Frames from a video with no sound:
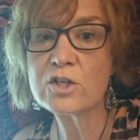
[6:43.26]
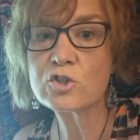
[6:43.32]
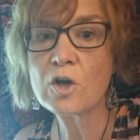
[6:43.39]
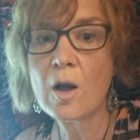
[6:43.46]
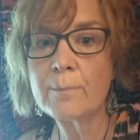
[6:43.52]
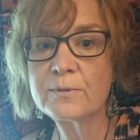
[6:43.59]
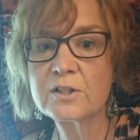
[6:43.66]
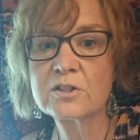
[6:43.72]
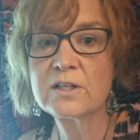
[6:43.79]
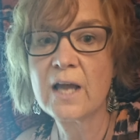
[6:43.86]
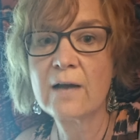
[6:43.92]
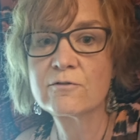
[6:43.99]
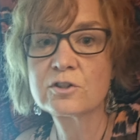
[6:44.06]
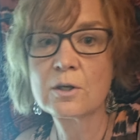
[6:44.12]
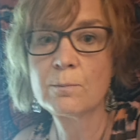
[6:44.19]
shop doesn't
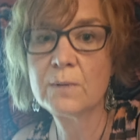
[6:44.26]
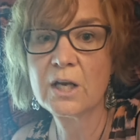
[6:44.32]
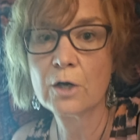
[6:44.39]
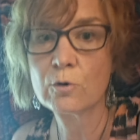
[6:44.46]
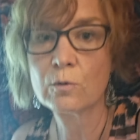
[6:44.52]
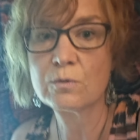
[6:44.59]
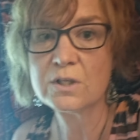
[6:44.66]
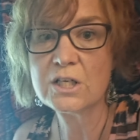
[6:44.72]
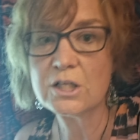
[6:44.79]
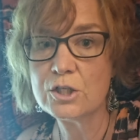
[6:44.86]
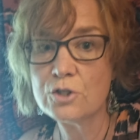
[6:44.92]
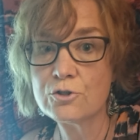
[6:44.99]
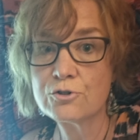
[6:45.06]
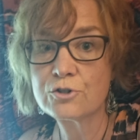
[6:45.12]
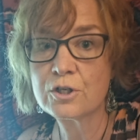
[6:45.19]
have some narrow
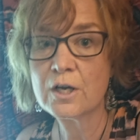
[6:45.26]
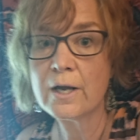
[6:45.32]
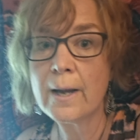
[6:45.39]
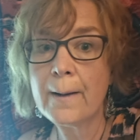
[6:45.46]
niche,